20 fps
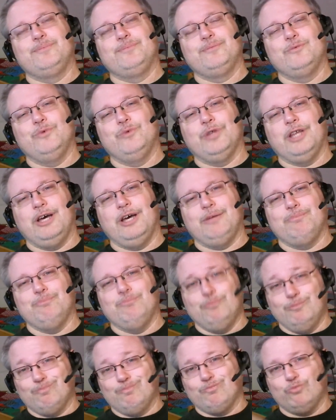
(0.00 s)
without
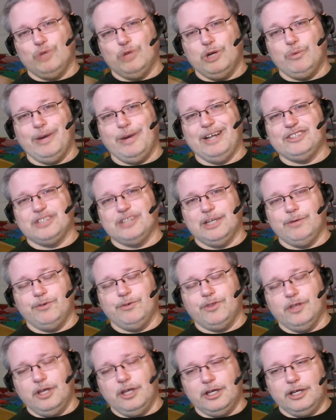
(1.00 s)
rearranging
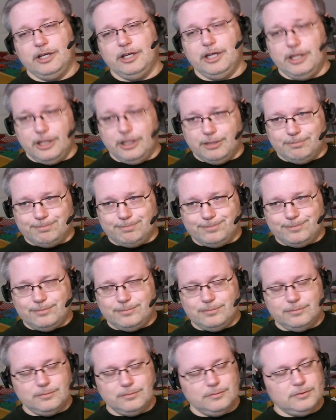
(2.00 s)
everything and getting
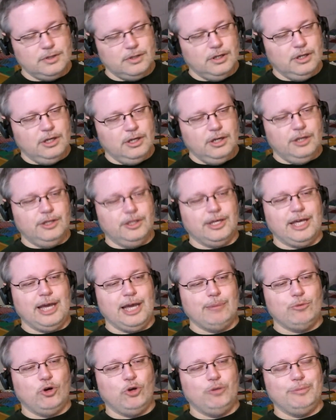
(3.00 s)
the
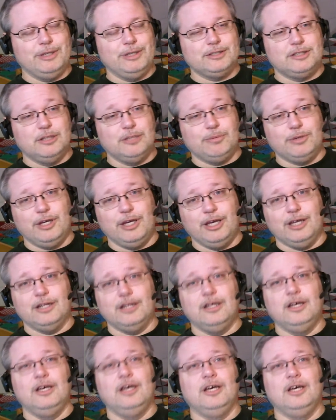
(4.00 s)
camera all messed up again.